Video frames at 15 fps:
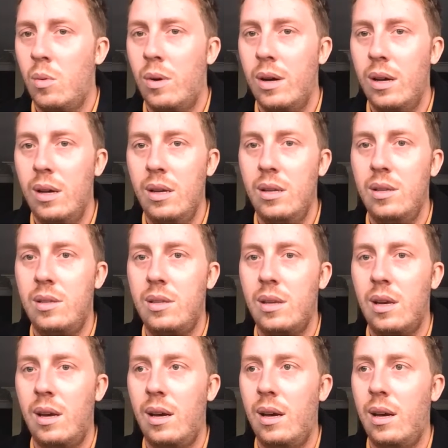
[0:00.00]
was
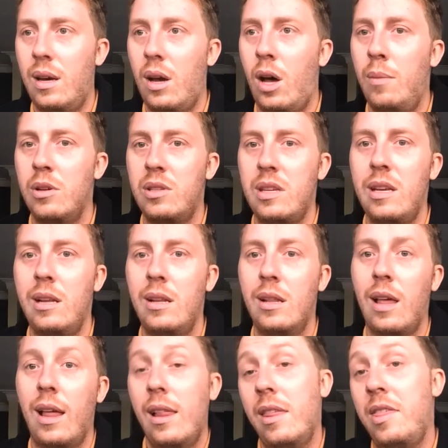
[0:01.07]
almost,
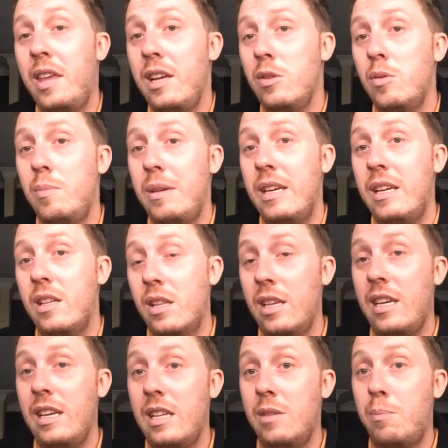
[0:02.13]
things would be
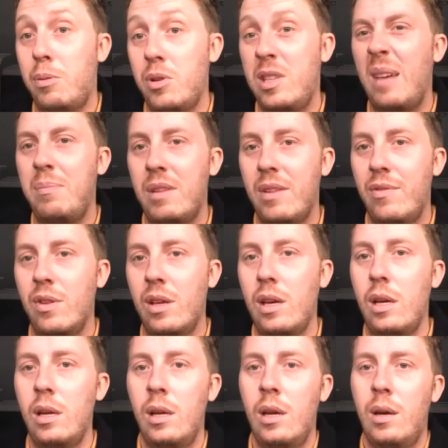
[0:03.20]
cleaned
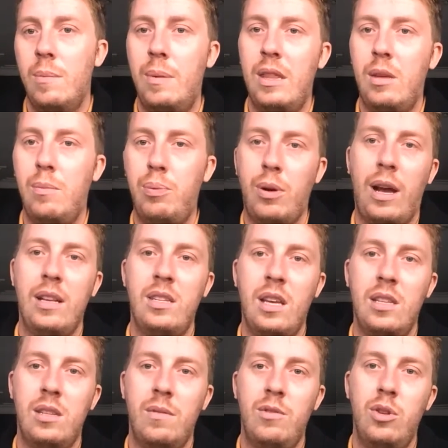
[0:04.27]
perceptively, but the
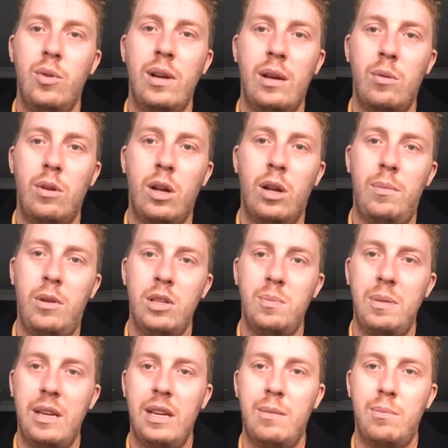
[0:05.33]
process of doing it would almost
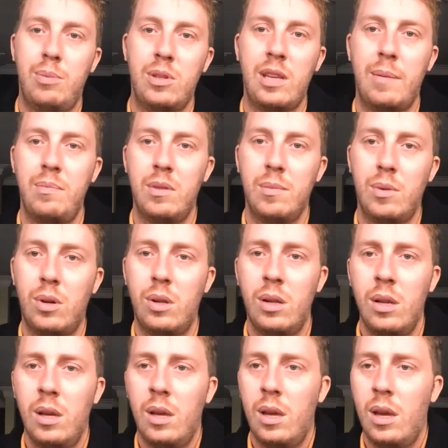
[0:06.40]
be imperceptible.
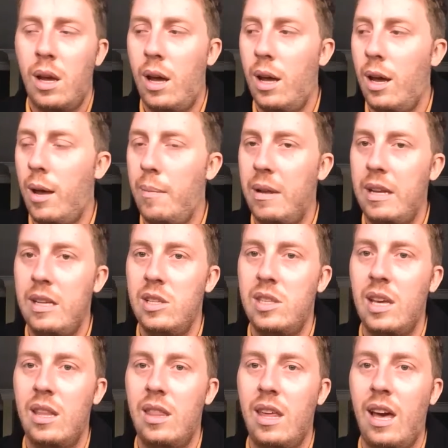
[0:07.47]
And he
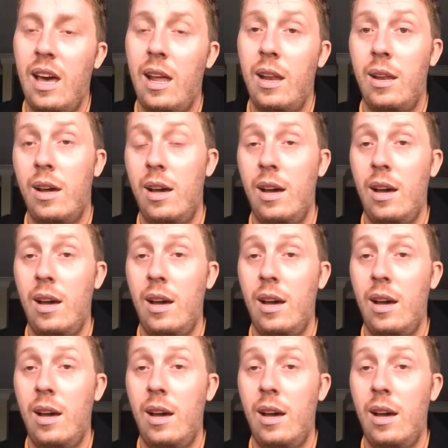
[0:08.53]
said that